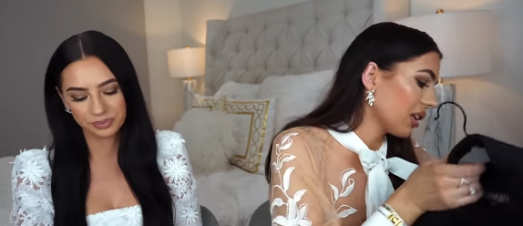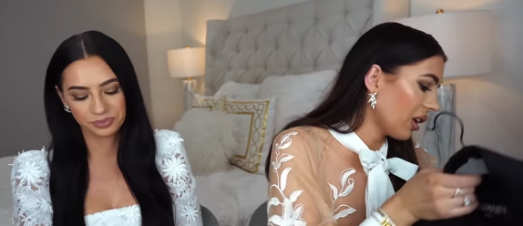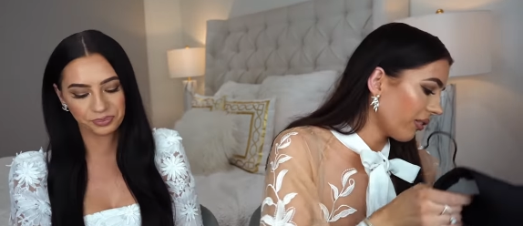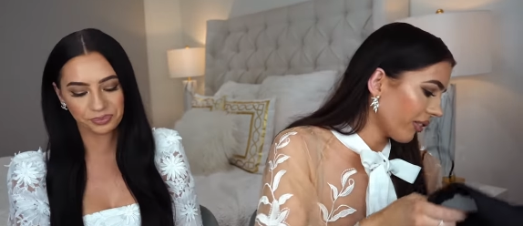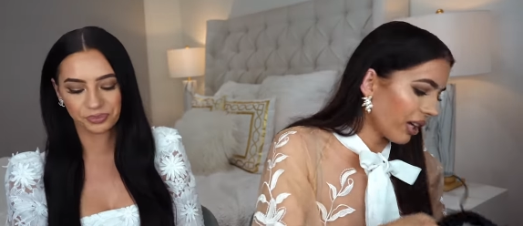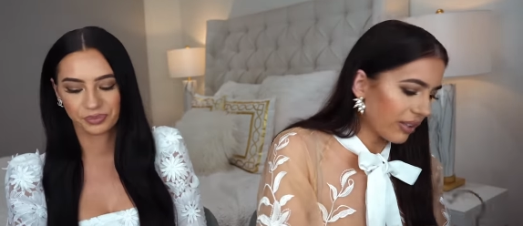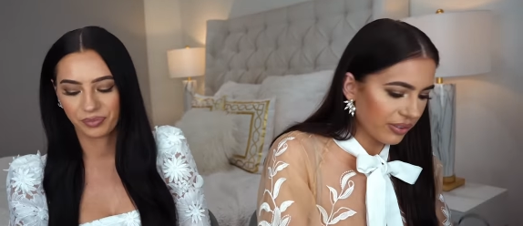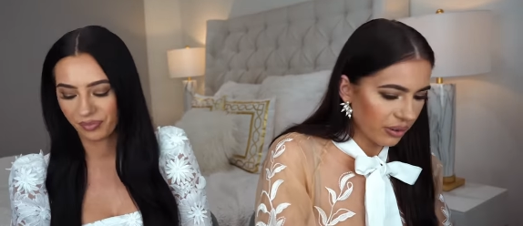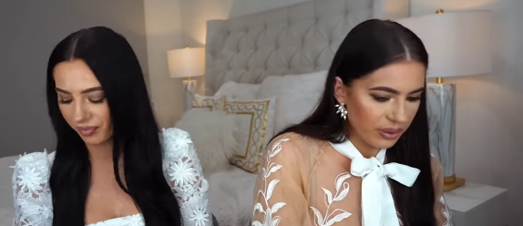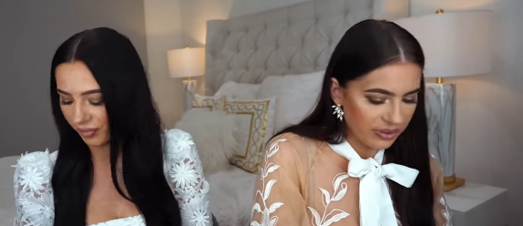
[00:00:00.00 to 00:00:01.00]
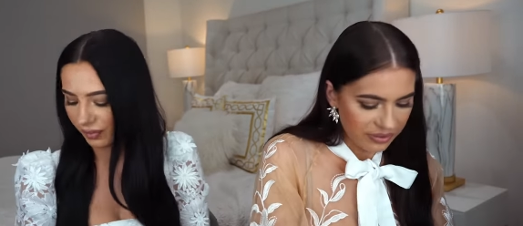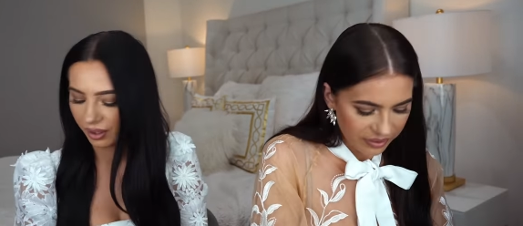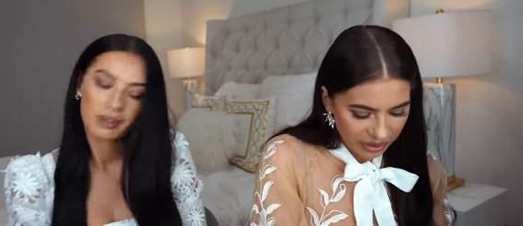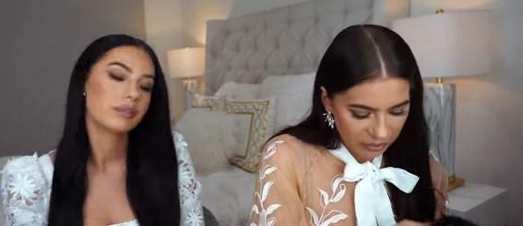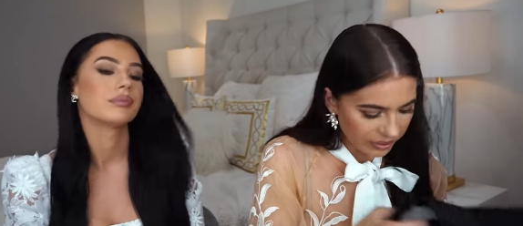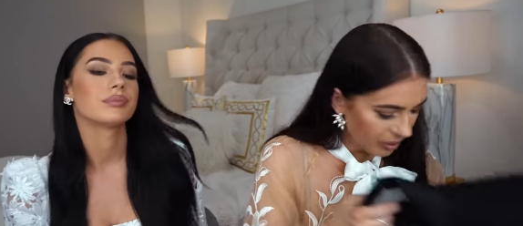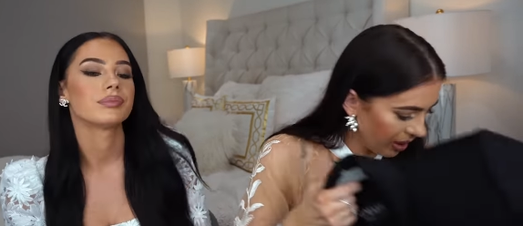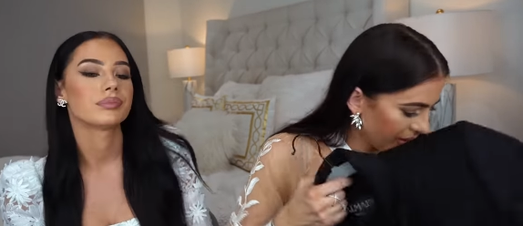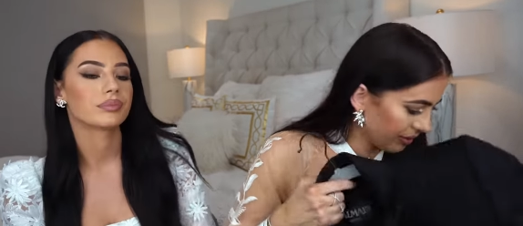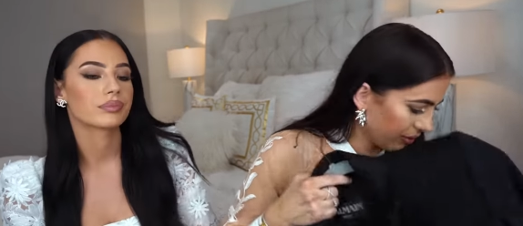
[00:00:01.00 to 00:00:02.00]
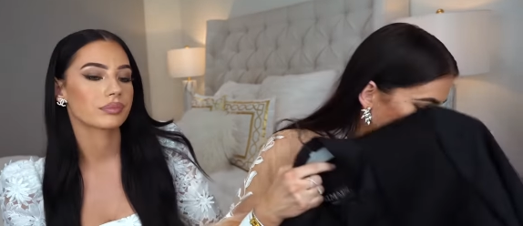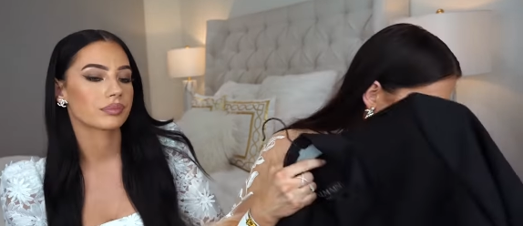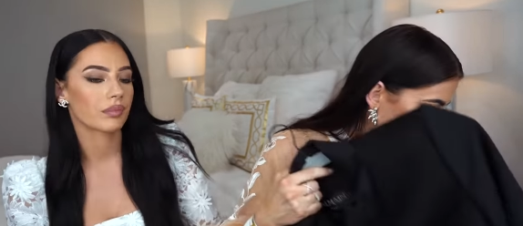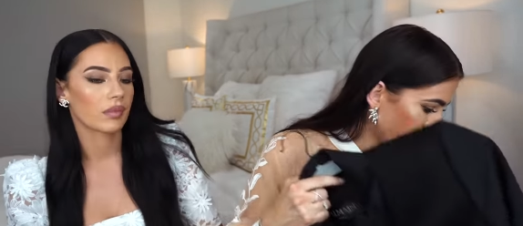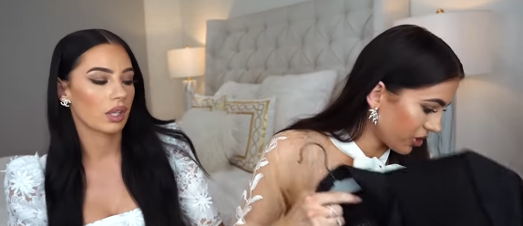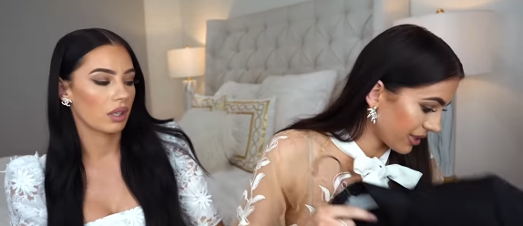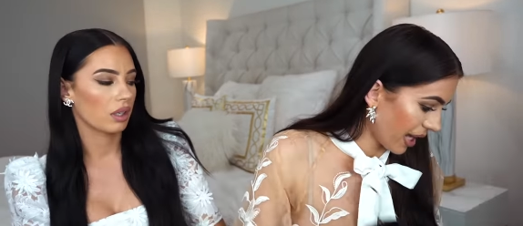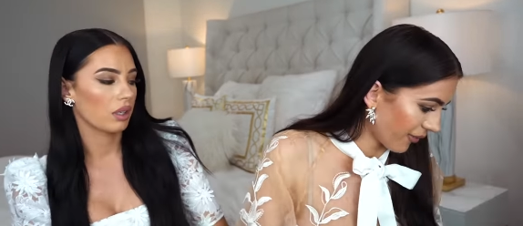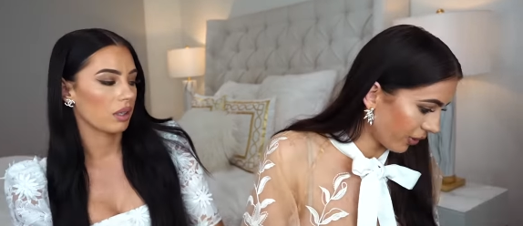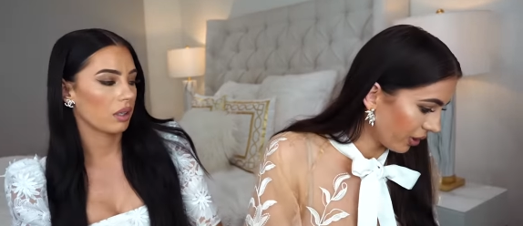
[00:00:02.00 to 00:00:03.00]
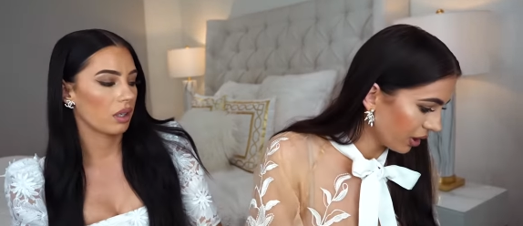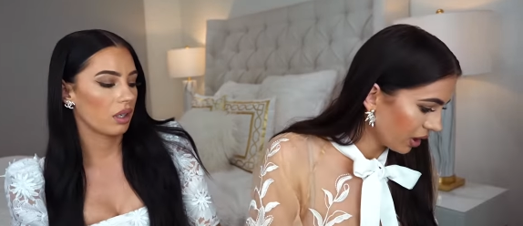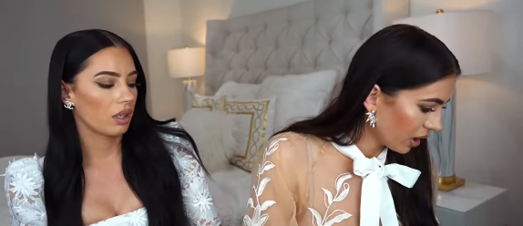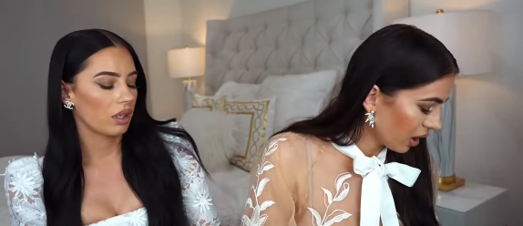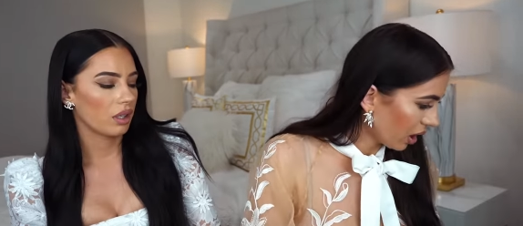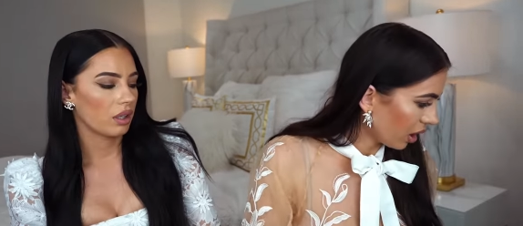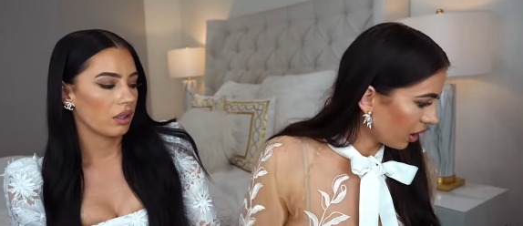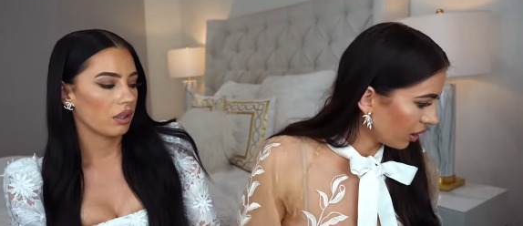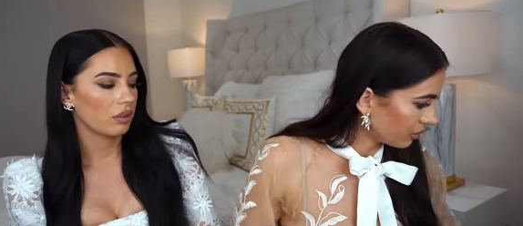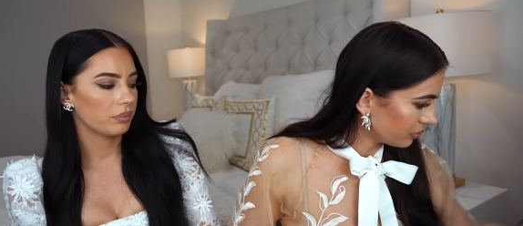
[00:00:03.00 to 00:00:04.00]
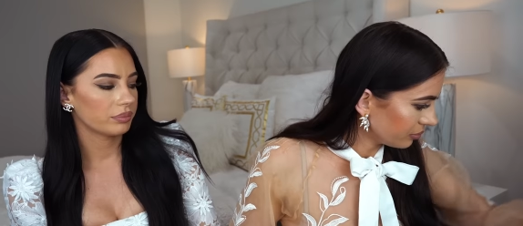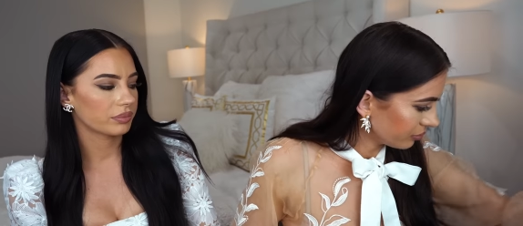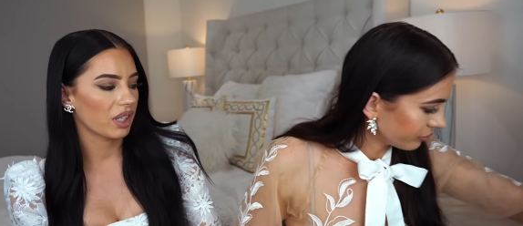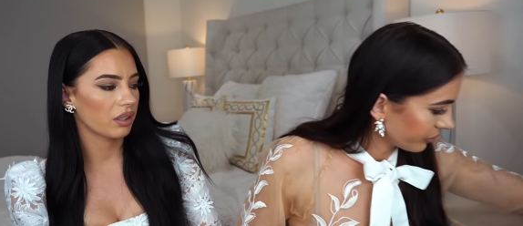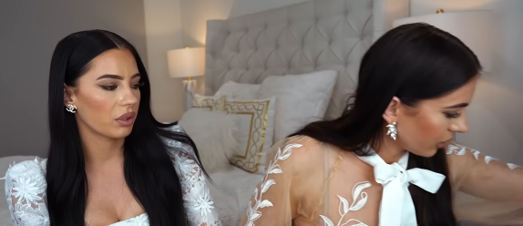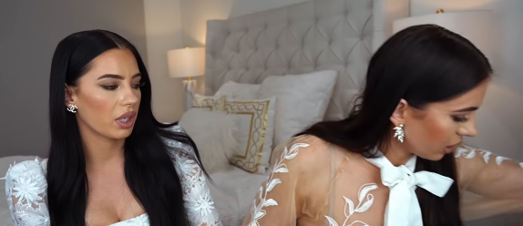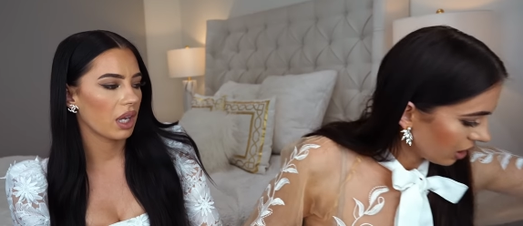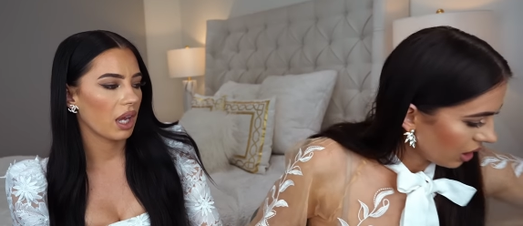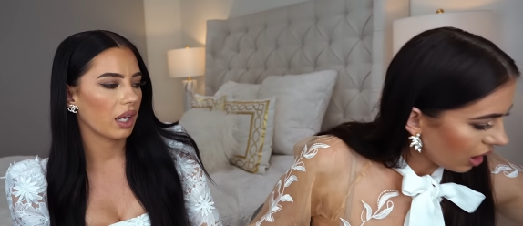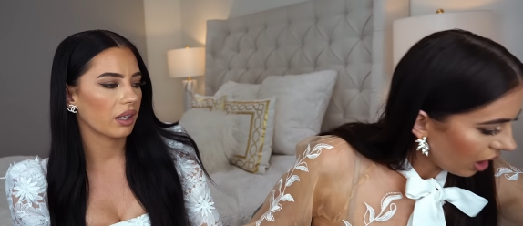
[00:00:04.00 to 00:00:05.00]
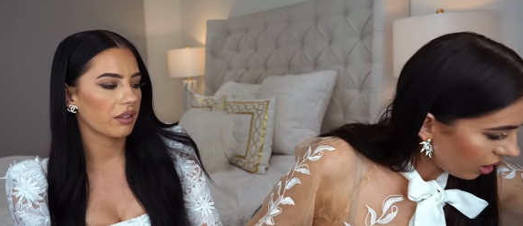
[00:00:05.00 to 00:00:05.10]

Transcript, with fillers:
Speaker 1: still love it, so it's still the best purchase ever. Um, um, anyway, I